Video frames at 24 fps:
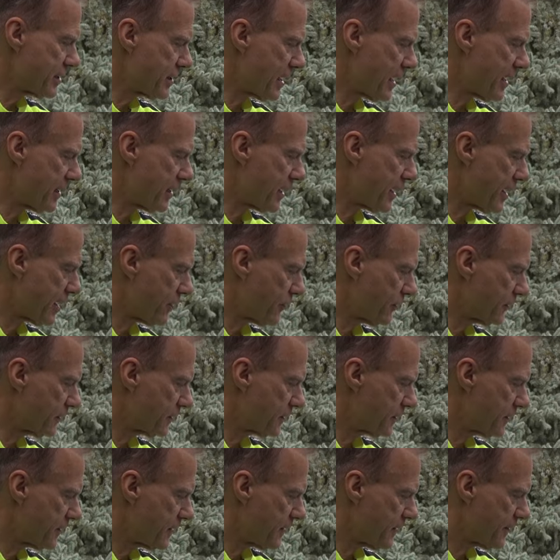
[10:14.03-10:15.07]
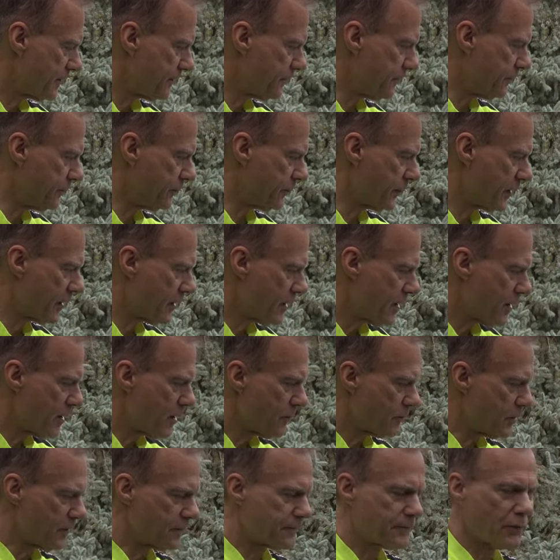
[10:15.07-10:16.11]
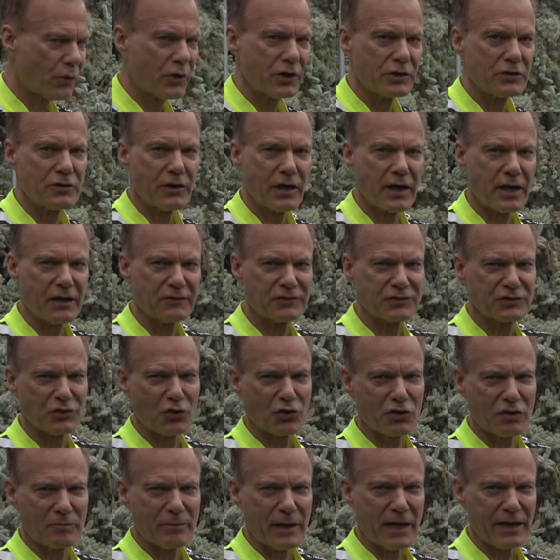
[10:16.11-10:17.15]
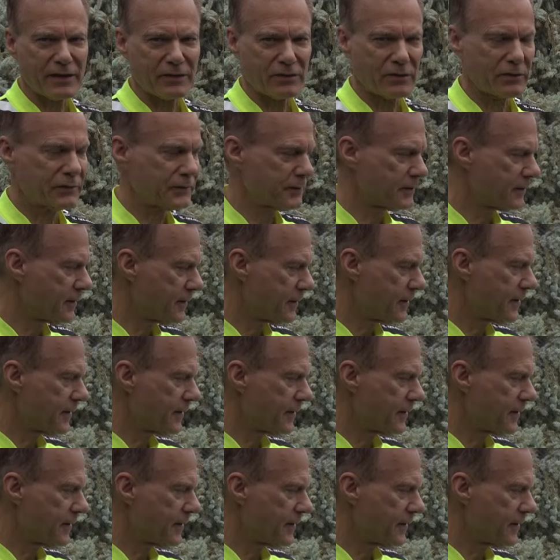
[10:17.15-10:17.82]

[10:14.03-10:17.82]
tight house before you have solar panels.